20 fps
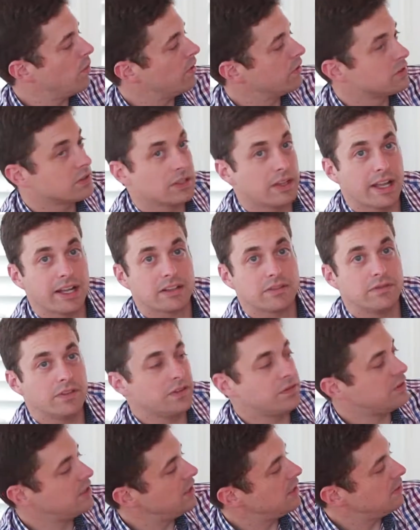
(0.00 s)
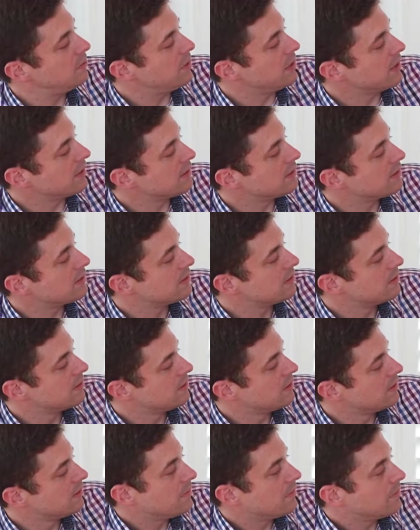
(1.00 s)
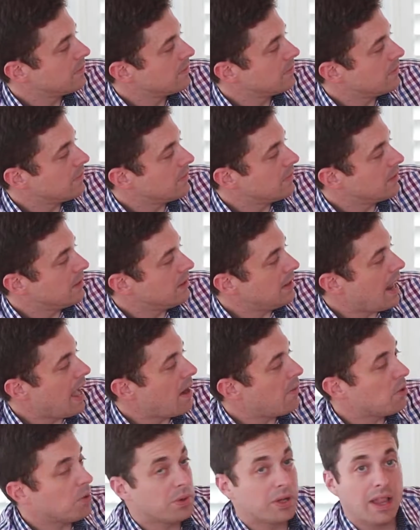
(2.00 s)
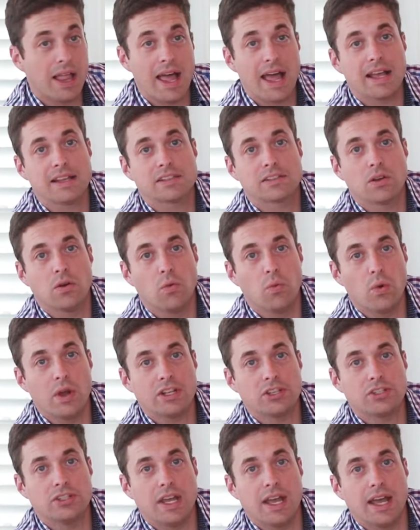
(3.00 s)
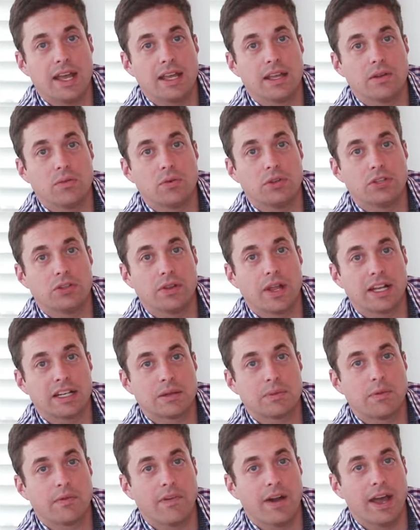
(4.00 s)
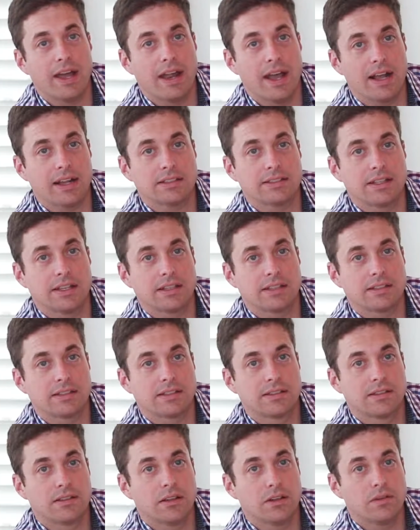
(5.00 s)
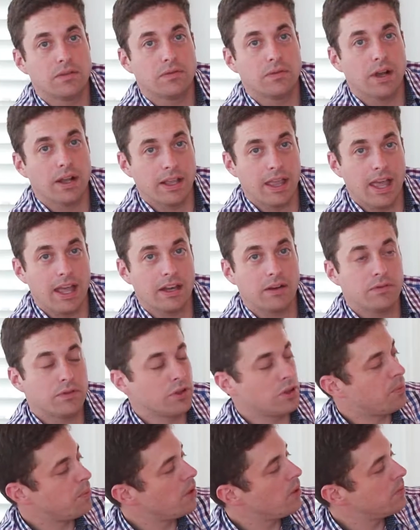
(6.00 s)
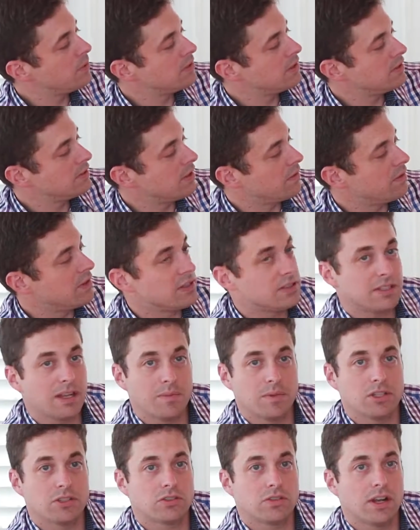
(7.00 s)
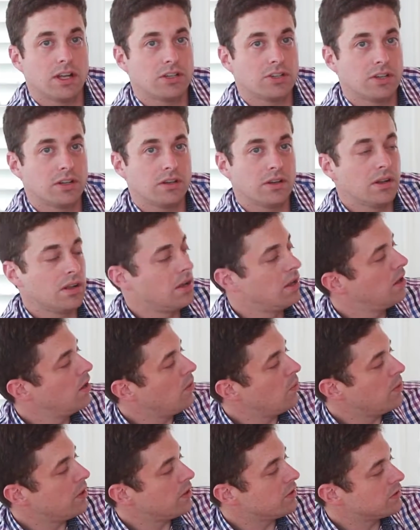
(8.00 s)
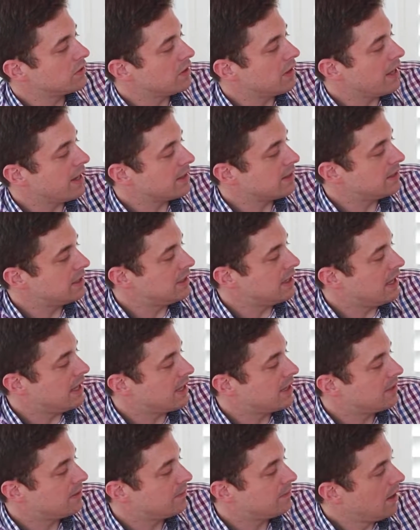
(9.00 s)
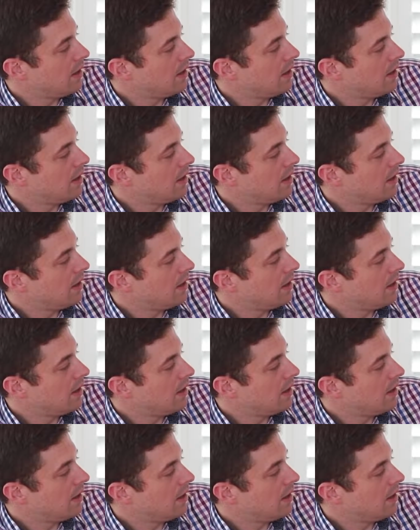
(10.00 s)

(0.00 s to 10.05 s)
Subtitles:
we'll select 15 minutes. Now it will ask, which day would you like to provide access? Again, for the purposes of this demonstration, we'll select today.